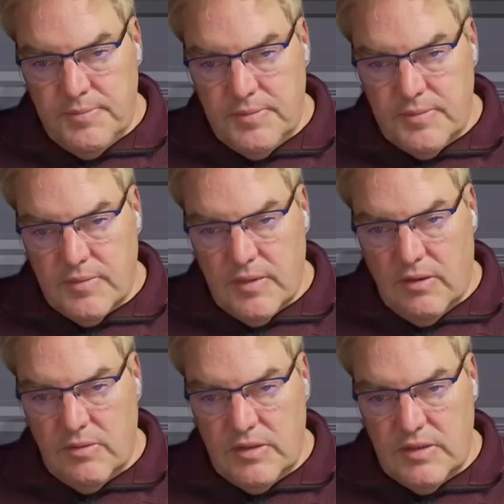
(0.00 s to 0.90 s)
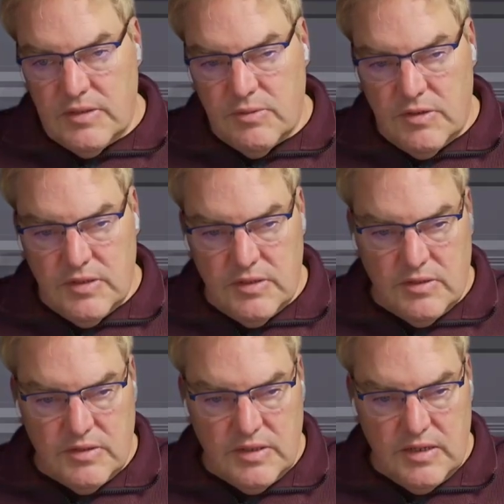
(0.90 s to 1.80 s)
No, this one is not
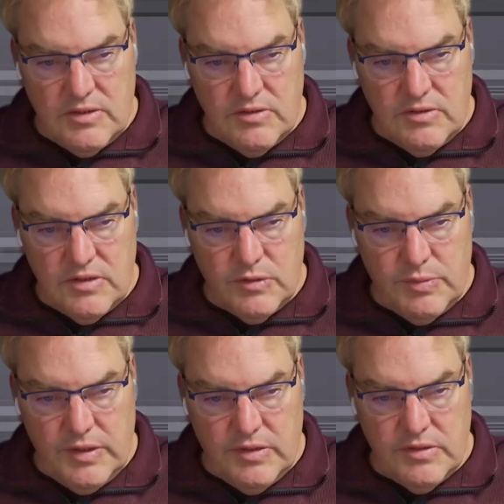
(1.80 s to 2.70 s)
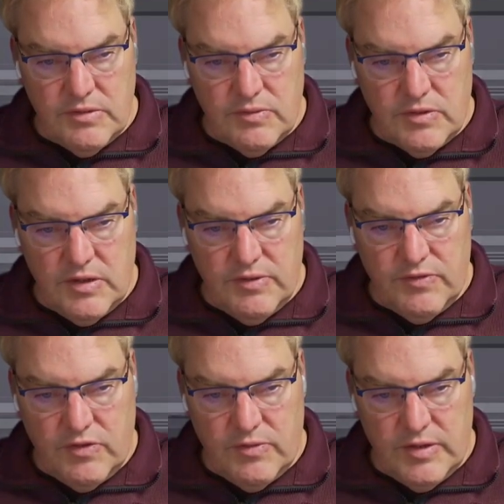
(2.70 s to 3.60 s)
set to transparent for
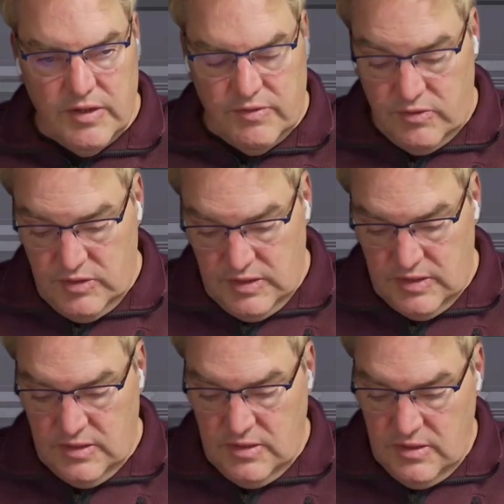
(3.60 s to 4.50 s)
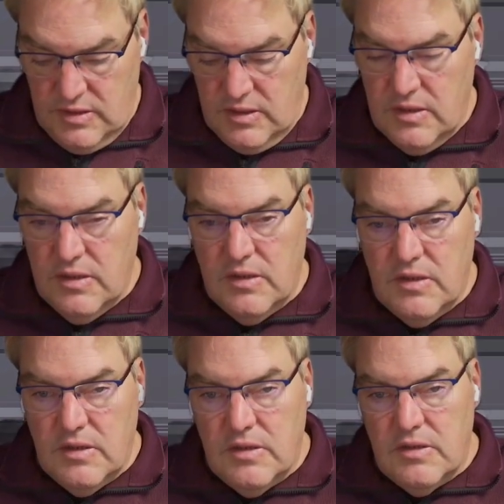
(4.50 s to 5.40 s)
whatever reason.
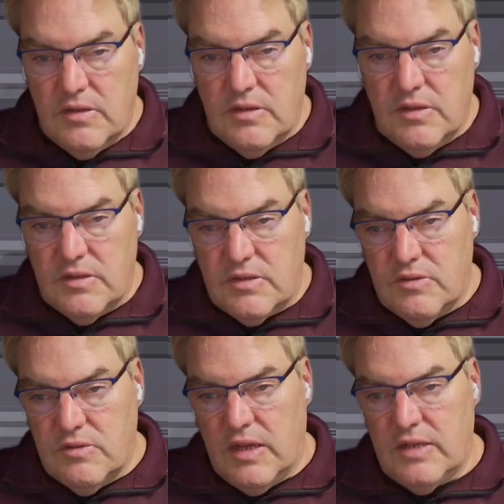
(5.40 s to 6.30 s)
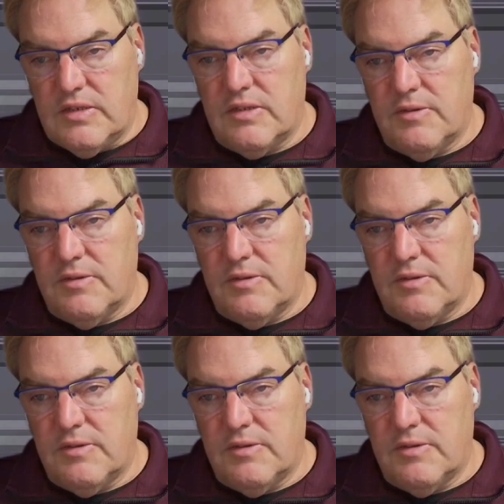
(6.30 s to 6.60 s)
Let's do that.